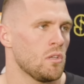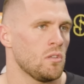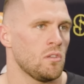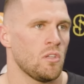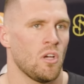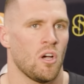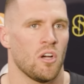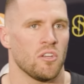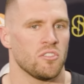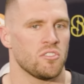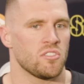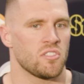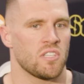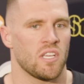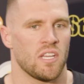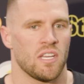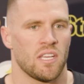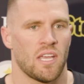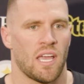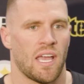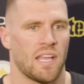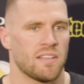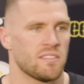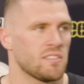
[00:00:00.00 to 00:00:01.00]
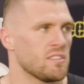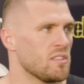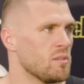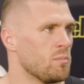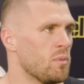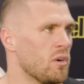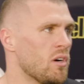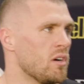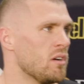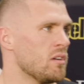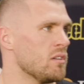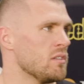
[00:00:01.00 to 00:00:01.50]
No, it's just getting hats to the
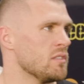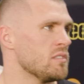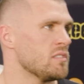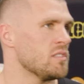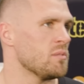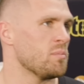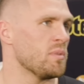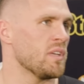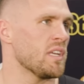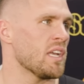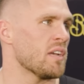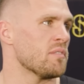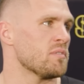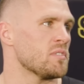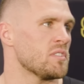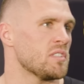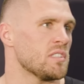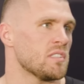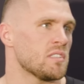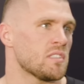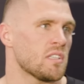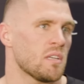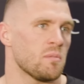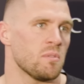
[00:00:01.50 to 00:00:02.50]
ball is the big emphasis.